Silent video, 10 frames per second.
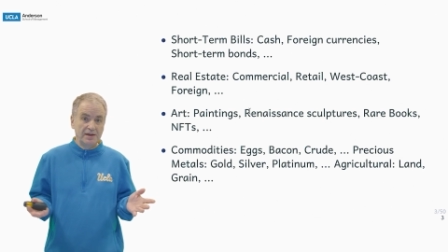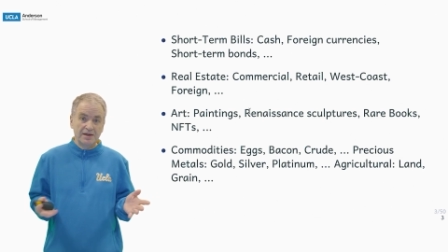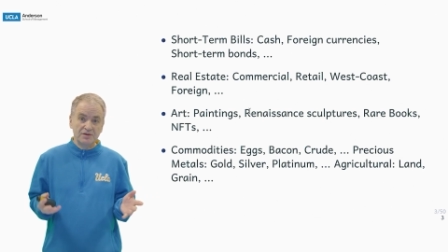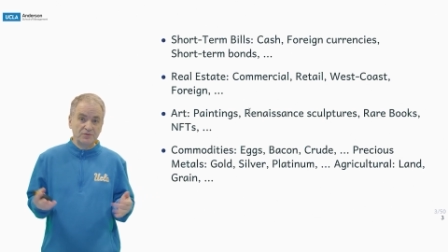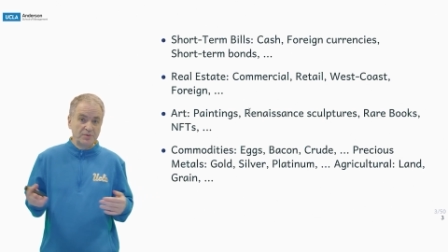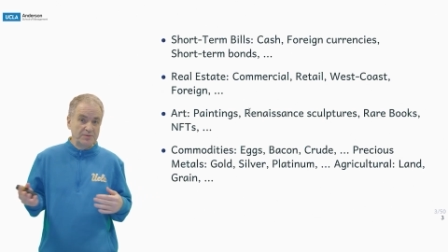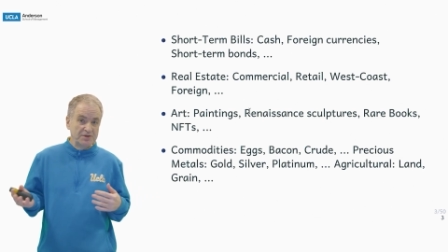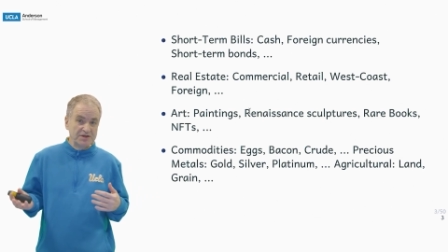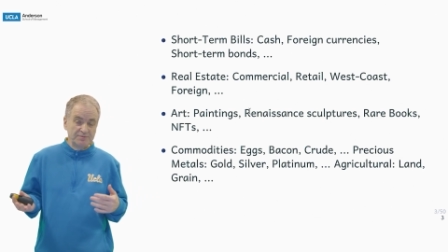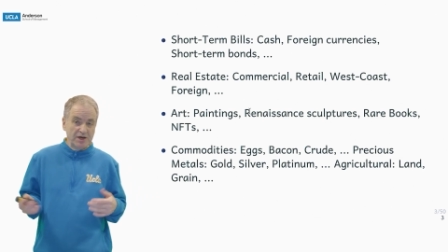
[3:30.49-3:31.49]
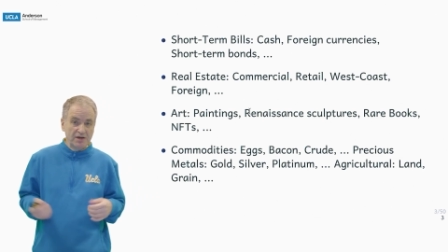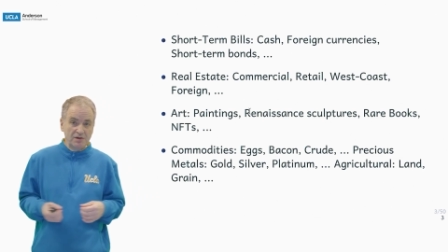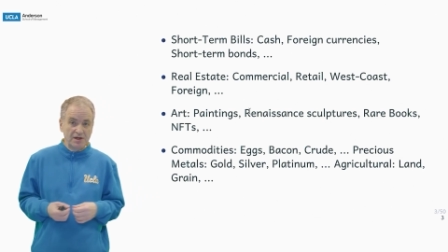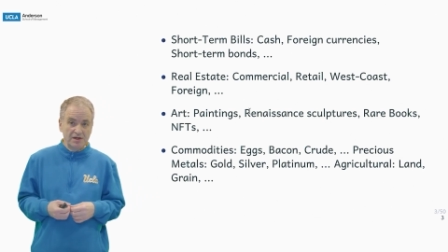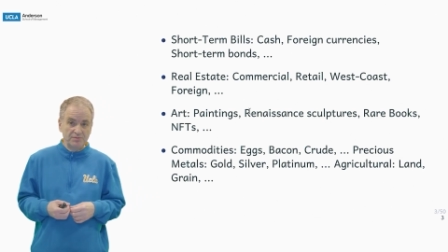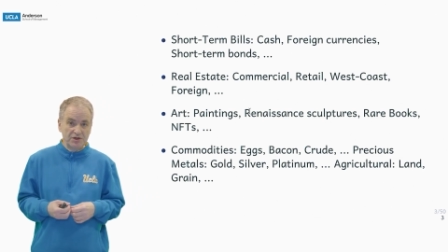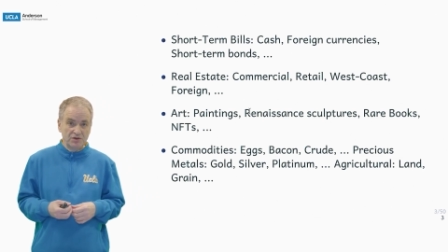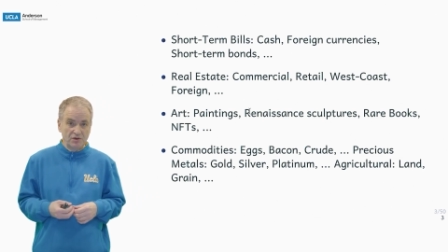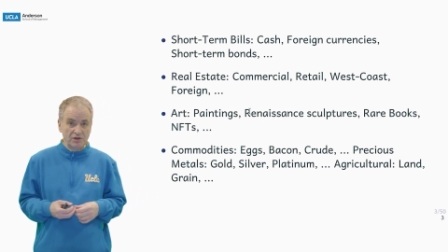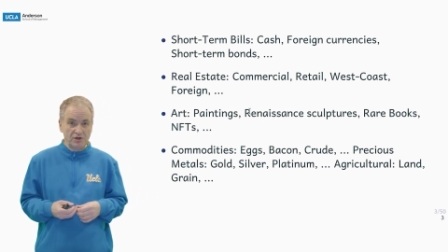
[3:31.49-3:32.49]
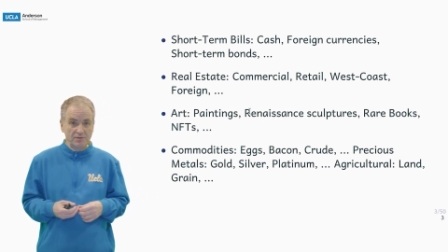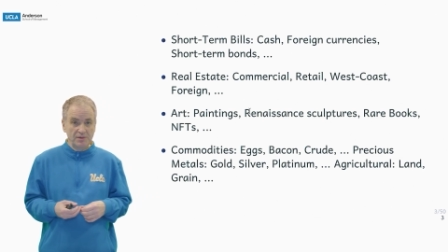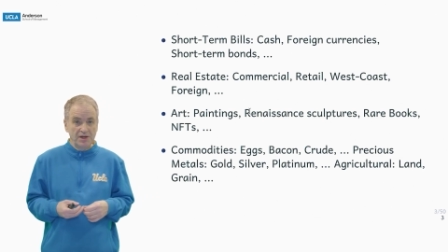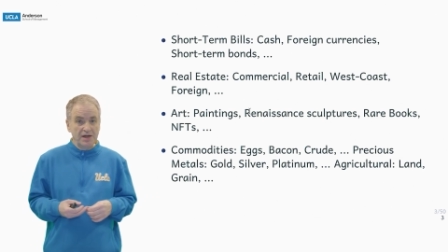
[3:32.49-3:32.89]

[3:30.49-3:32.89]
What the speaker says: lot of people speculate in petroleum.